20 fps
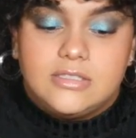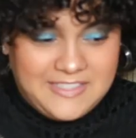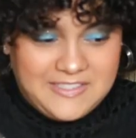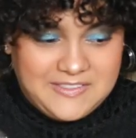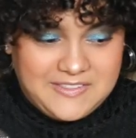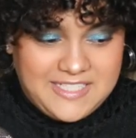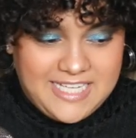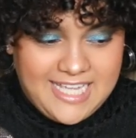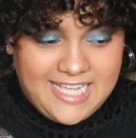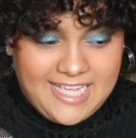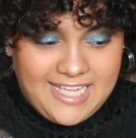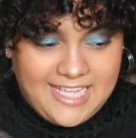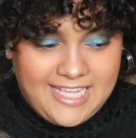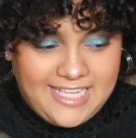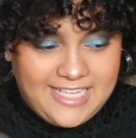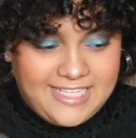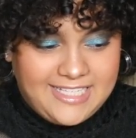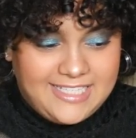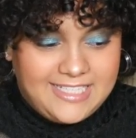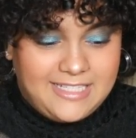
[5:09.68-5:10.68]

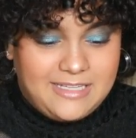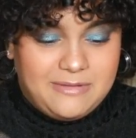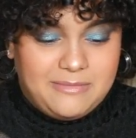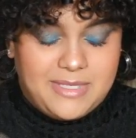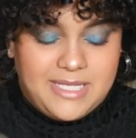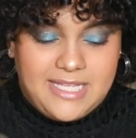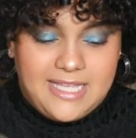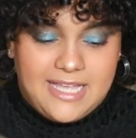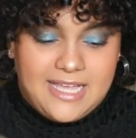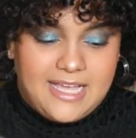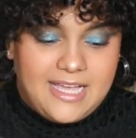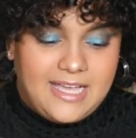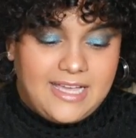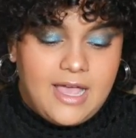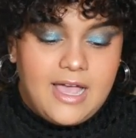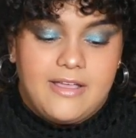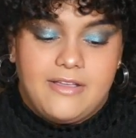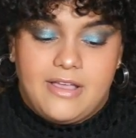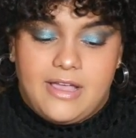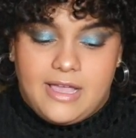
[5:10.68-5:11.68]
Okay. But yeah,
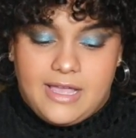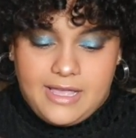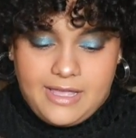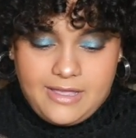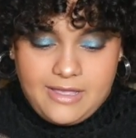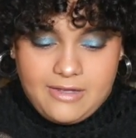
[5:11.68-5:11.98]
I